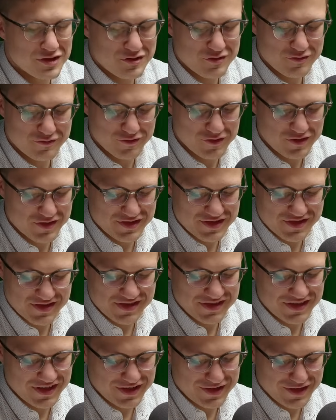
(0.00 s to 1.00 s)
you, for
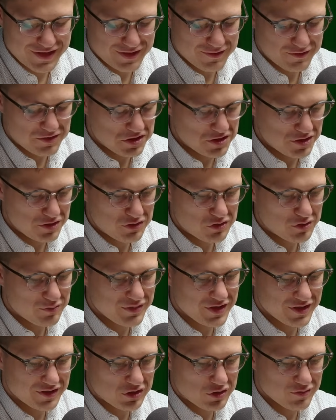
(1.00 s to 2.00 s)
instance, see that the
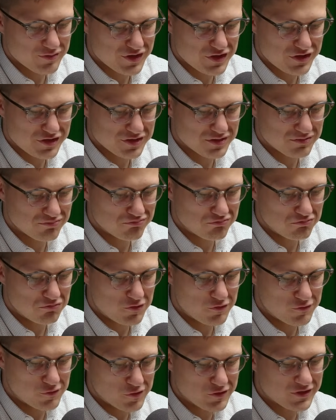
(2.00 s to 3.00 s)
European Commission
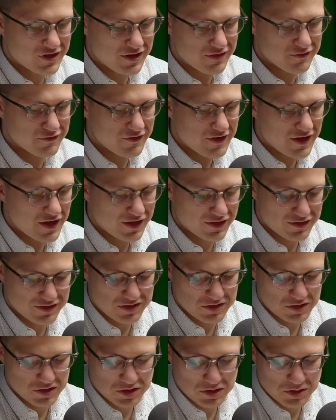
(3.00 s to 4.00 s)
would in
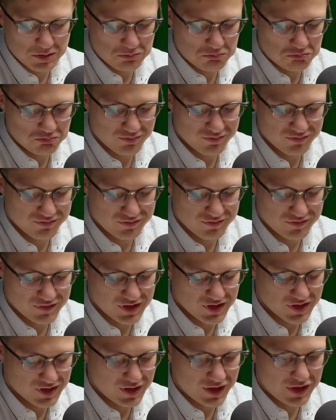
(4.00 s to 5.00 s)
fact
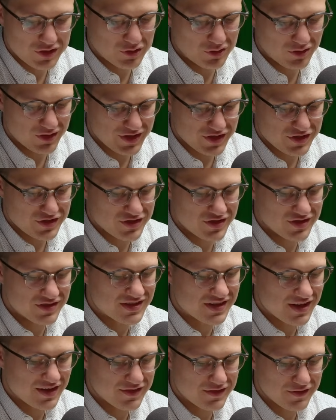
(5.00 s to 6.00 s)
acknowledge the
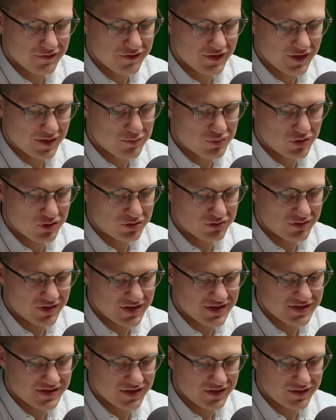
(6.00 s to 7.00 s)
scientific
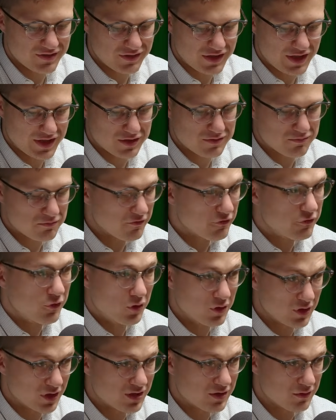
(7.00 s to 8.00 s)
progress and
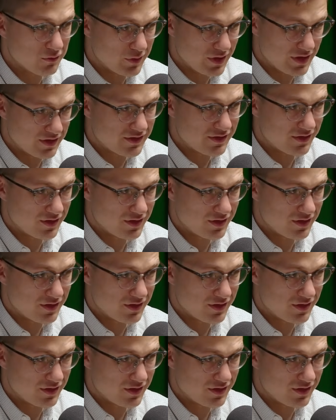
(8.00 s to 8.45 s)
work with